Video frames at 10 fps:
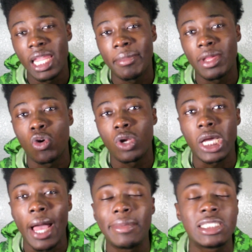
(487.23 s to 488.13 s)
Let me know in the
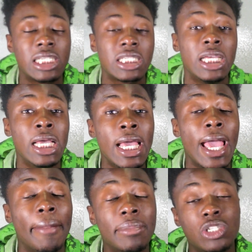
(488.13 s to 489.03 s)
comment section,
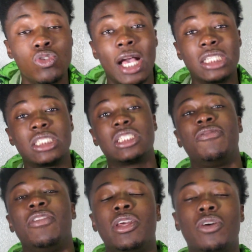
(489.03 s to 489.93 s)
and let me see you guys next
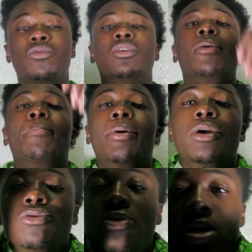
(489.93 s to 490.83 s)
video,
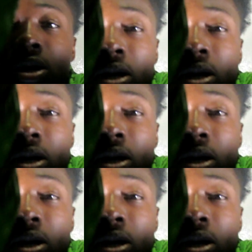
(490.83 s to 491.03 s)
peace.